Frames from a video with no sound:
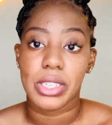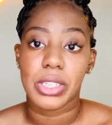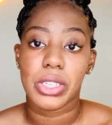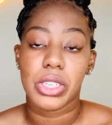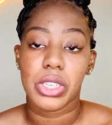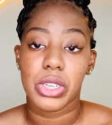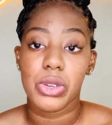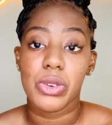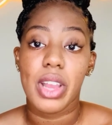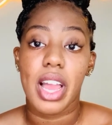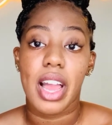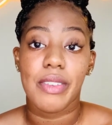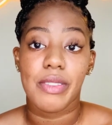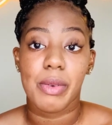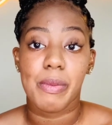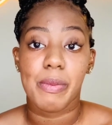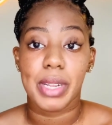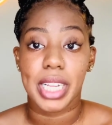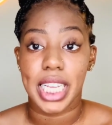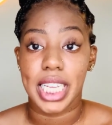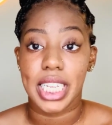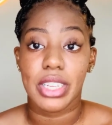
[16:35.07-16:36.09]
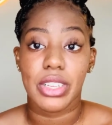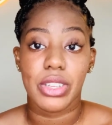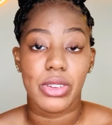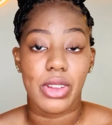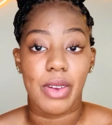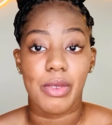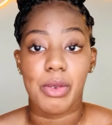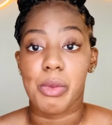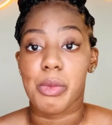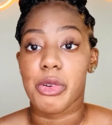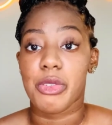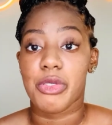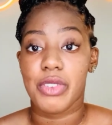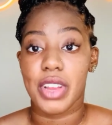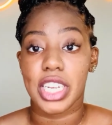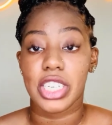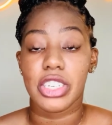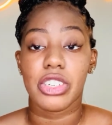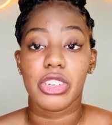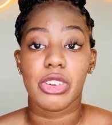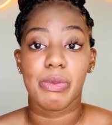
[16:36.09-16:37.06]
Do you have a place? Do you have a
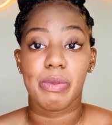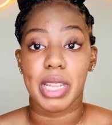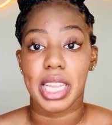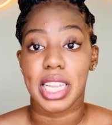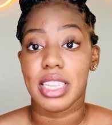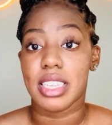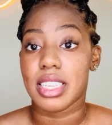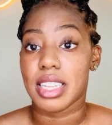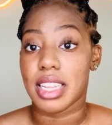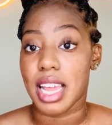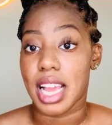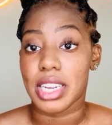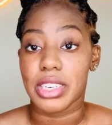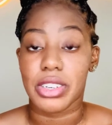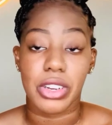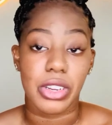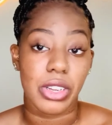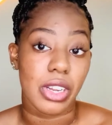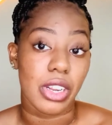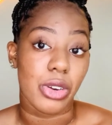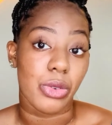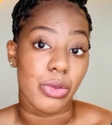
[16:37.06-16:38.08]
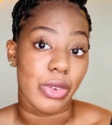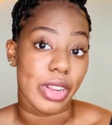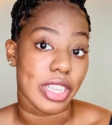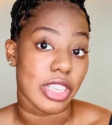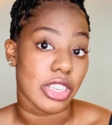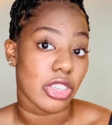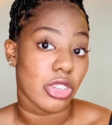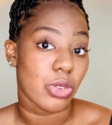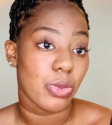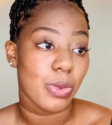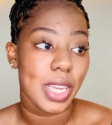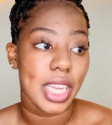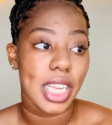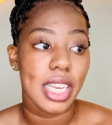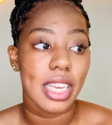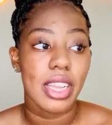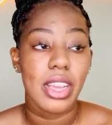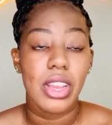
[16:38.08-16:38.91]
professional place to lash? Are you going to rent a suite,